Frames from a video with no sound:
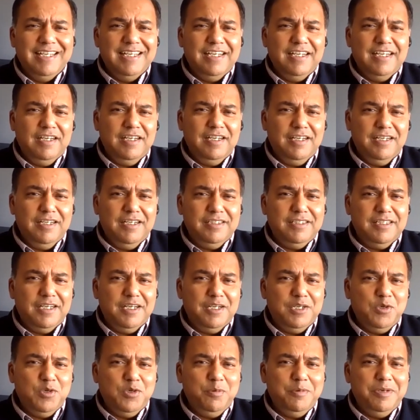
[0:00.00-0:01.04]
Uh, there
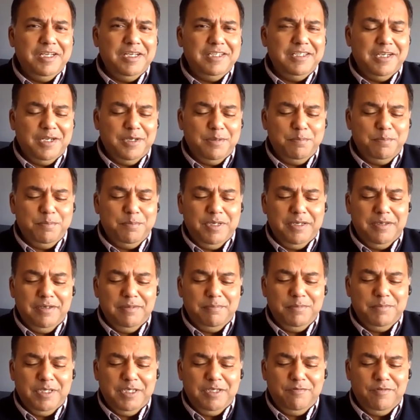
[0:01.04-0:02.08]
are no, there are,
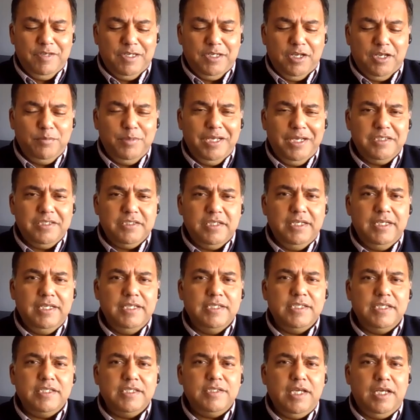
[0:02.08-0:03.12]
um, in fact, RBI is
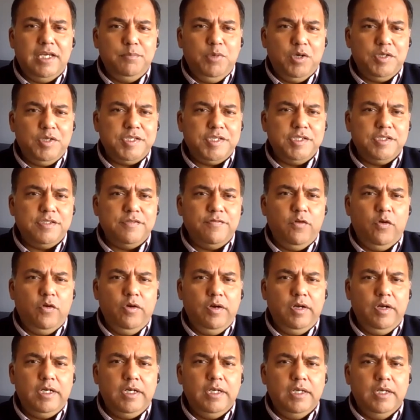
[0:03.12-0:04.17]
releasing sandboxes
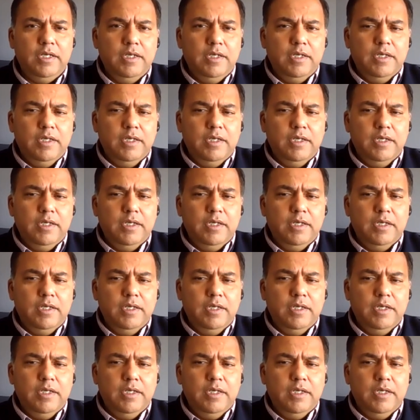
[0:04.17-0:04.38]
for